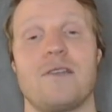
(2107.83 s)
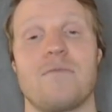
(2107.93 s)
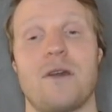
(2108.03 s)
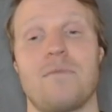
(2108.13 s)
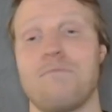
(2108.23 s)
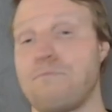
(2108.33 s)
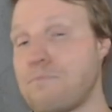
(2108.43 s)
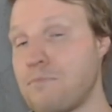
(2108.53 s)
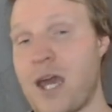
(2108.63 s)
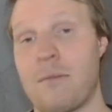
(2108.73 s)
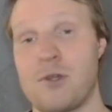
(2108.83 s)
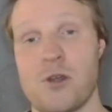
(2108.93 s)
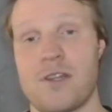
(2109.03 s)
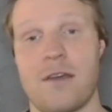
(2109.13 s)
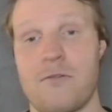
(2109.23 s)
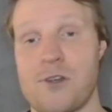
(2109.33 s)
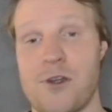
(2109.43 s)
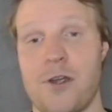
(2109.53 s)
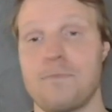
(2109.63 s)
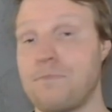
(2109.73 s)
But yeah, Jota for
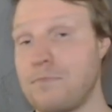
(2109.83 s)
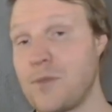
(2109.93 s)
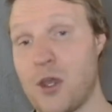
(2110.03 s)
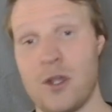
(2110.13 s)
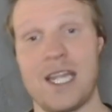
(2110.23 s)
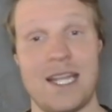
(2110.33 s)
sure could